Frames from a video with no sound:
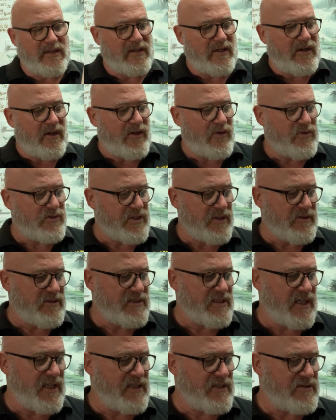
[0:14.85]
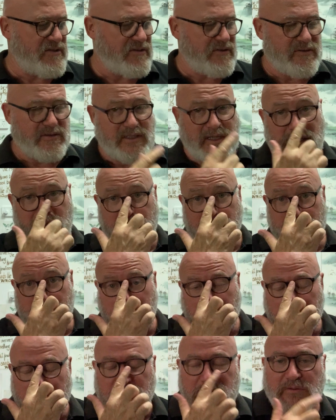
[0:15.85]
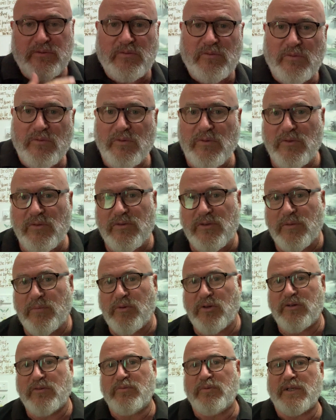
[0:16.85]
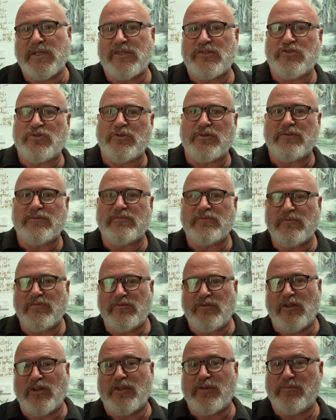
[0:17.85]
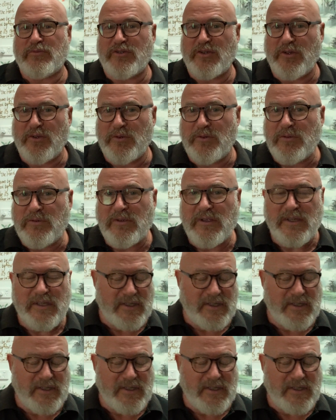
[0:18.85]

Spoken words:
I also intend to go into the Book of Wing Chun Volume 2.